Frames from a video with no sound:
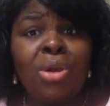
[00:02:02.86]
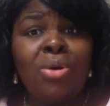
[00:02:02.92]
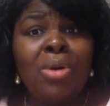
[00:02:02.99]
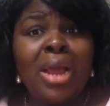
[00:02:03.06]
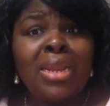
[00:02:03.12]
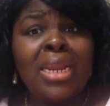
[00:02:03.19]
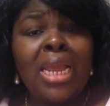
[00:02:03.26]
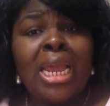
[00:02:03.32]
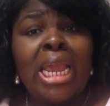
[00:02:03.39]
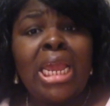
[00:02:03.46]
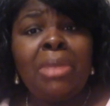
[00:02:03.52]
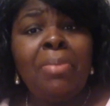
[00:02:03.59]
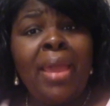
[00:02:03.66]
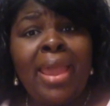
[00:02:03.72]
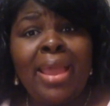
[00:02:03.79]
to go out there
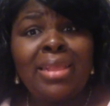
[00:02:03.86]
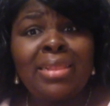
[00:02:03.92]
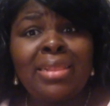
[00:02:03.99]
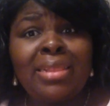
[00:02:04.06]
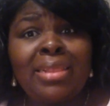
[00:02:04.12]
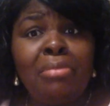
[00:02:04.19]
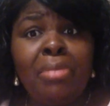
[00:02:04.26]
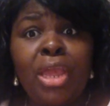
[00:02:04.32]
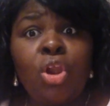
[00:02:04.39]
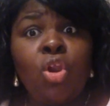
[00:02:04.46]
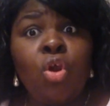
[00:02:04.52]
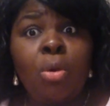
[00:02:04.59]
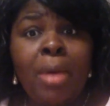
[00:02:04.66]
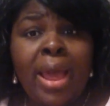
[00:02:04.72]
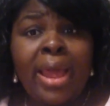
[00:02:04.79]
and pass out and
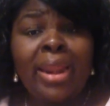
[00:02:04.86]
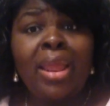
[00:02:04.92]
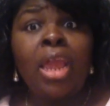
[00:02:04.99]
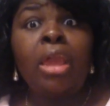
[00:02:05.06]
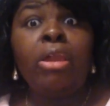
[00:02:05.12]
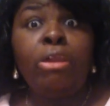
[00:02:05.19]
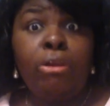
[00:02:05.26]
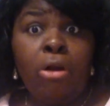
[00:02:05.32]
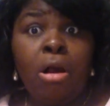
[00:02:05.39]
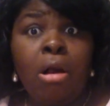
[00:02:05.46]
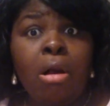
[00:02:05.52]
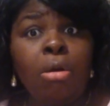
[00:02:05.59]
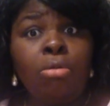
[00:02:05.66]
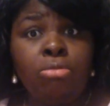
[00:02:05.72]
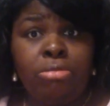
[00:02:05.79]
being nobody ER
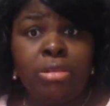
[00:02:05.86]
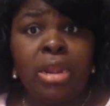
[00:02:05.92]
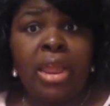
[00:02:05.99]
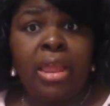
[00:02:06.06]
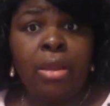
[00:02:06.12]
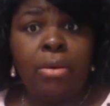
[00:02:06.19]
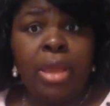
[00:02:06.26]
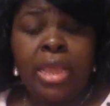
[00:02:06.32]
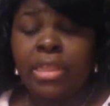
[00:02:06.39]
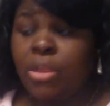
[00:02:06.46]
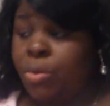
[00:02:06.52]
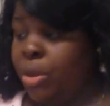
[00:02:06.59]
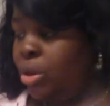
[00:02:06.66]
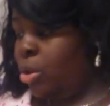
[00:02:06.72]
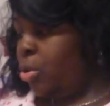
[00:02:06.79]
on today, okay?
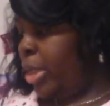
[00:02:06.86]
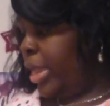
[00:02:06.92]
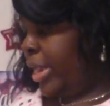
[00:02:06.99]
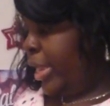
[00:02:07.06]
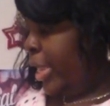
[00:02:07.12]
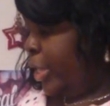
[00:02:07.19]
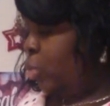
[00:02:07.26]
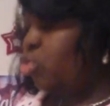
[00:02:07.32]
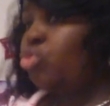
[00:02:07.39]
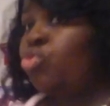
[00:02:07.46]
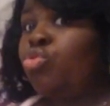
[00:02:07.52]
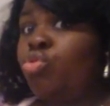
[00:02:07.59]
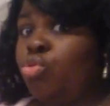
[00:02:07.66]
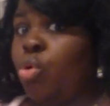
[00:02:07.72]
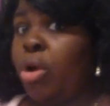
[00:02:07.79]
So we're going to go ahead and get
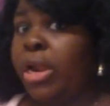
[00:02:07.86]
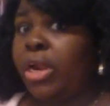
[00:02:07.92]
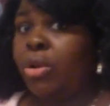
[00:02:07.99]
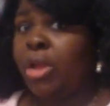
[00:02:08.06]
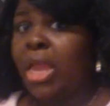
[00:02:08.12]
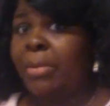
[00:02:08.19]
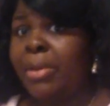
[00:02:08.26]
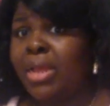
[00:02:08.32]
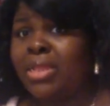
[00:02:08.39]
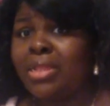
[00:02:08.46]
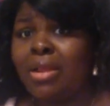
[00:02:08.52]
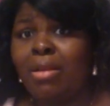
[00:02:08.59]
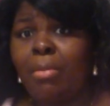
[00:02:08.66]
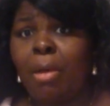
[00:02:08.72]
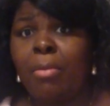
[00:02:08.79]
started, okay? Because
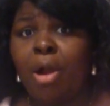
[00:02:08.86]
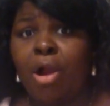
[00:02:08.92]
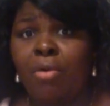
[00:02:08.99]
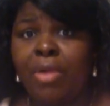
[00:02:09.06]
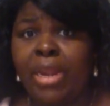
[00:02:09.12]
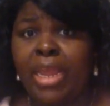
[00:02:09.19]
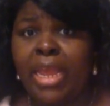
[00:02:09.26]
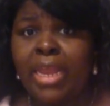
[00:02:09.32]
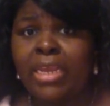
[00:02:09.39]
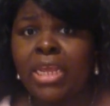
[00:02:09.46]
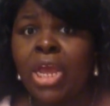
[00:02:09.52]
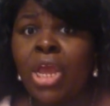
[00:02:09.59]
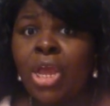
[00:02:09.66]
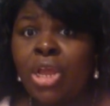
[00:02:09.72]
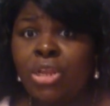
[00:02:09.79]
um, I'm already at
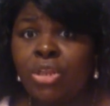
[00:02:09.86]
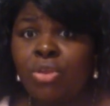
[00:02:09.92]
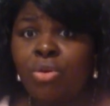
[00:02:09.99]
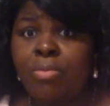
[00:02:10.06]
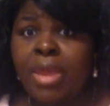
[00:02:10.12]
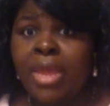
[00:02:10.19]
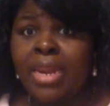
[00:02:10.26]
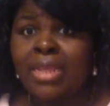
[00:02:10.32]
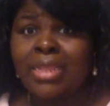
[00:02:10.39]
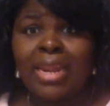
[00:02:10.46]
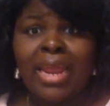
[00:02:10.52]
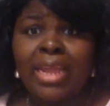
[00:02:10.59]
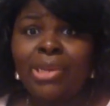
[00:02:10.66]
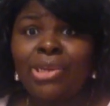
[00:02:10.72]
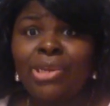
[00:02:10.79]
two minutes and
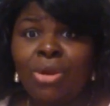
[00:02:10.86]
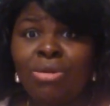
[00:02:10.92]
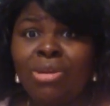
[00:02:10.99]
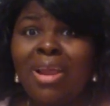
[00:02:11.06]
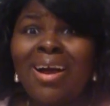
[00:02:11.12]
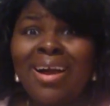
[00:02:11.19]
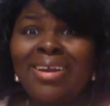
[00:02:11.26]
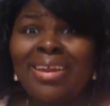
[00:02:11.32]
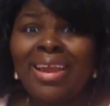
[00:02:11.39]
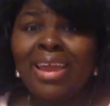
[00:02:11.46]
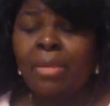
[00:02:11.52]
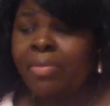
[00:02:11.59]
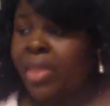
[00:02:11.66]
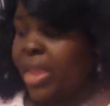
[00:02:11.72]
I ain't showed y'all a damn